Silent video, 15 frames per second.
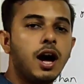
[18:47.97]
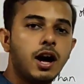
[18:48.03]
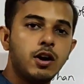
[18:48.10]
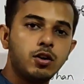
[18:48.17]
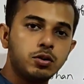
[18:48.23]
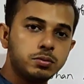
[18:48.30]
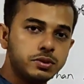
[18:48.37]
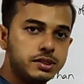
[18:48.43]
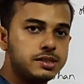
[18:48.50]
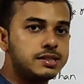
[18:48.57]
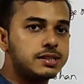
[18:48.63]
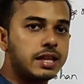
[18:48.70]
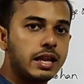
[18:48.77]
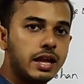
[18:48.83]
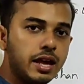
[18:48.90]
I hope this
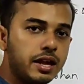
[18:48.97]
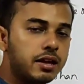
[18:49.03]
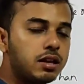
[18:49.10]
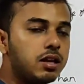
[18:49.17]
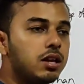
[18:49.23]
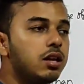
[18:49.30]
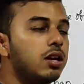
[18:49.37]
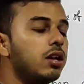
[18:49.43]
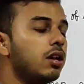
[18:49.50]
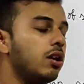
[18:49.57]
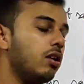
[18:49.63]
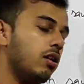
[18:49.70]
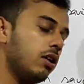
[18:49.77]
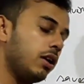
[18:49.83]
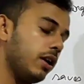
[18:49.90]
is clear.
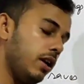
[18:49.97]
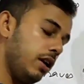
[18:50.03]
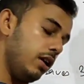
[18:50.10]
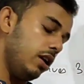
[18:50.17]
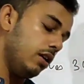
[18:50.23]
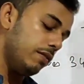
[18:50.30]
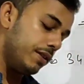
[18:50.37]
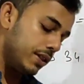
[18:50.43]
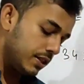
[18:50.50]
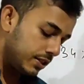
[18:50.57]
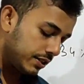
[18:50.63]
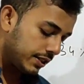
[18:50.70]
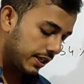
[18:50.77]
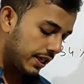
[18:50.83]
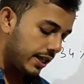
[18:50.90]
Okay, if this
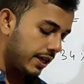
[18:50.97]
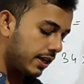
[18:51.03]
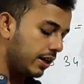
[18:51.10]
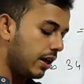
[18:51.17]
is clear,